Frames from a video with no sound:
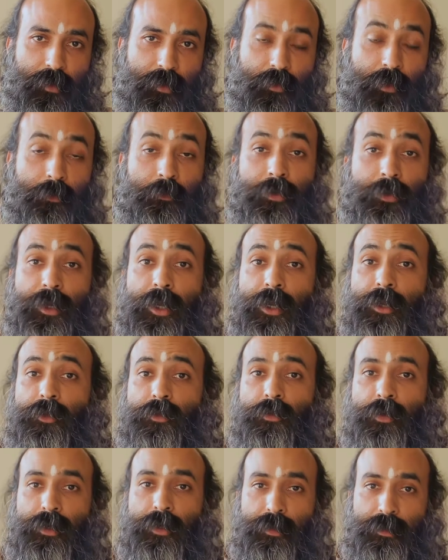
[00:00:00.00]
We pray
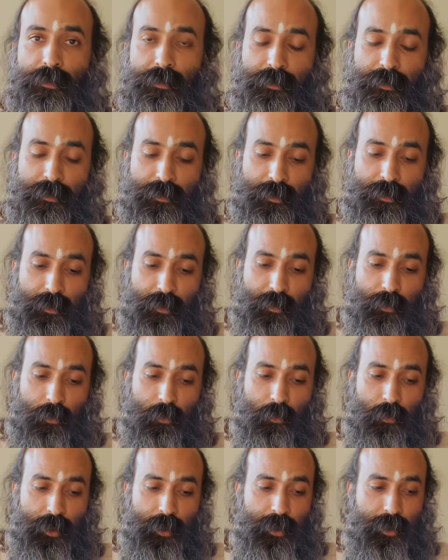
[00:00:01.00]
to her,
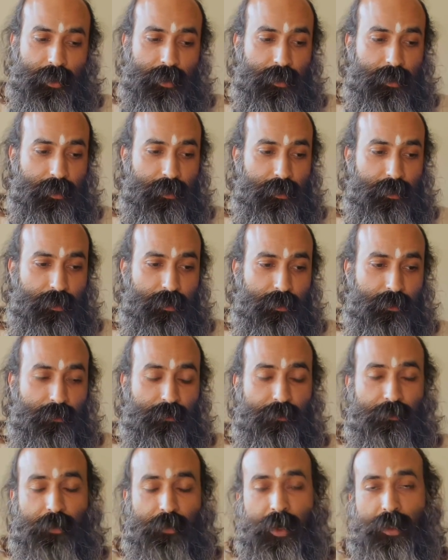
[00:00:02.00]
we
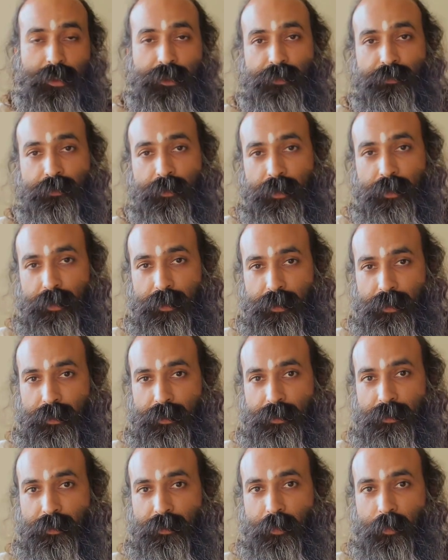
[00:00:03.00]
fast for her,
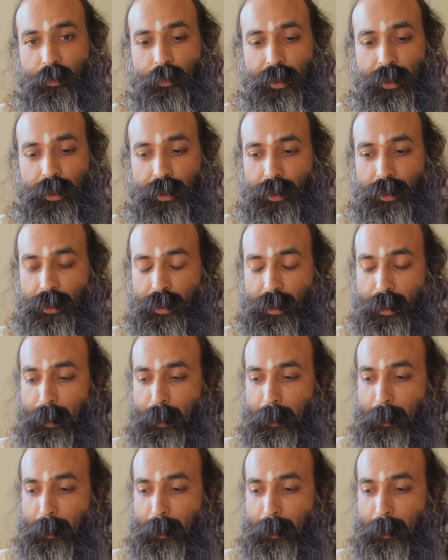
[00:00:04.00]
we